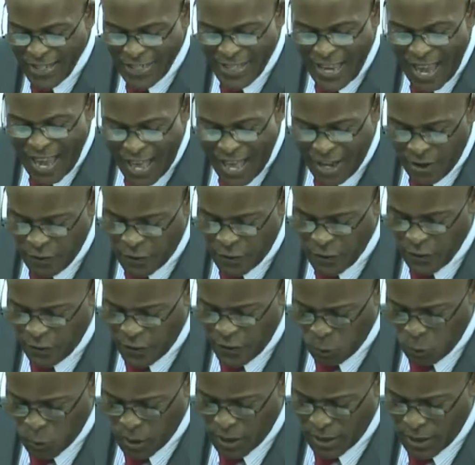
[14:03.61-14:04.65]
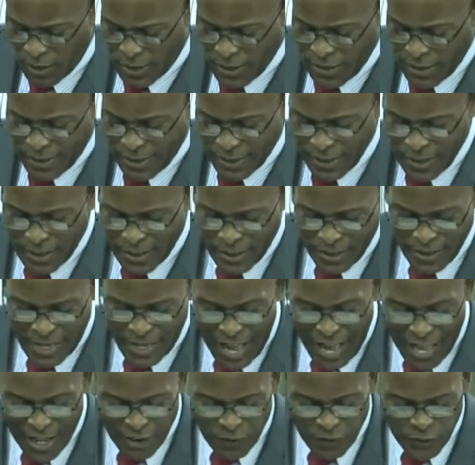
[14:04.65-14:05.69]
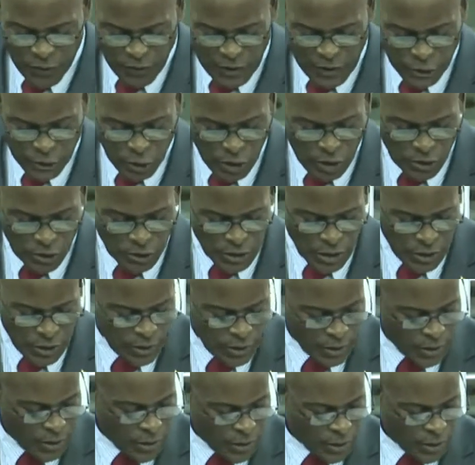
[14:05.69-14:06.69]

the health of the workers, the health of the children.